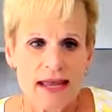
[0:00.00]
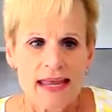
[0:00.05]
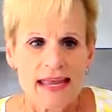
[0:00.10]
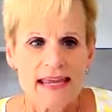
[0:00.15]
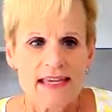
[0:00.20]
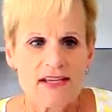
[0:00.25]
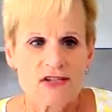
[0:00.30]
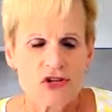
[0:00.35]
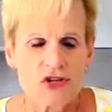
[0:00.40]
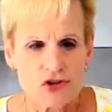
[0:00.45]

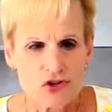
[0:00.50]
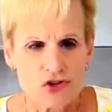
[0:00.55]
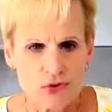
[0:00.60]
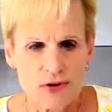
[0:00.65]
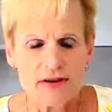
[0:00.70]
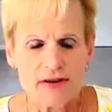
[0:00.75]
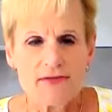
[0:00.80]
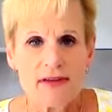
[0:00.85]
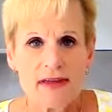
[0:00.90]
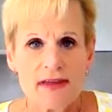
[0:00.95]
is
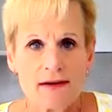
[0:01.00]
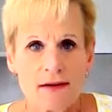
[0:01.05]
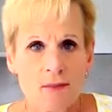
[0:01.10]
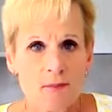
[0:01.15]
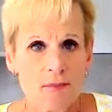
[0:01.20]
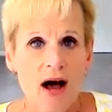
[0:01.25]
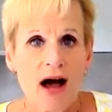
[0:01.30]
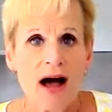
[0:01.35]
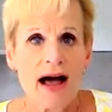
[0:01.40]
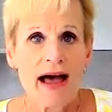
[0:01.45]
driven
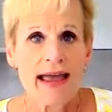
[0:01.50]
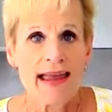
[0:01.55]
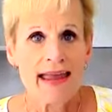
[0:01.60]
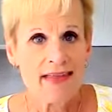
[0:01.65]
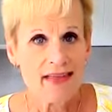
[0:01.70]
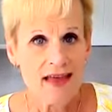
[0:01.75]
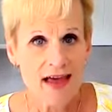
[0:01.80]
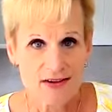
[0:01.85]
by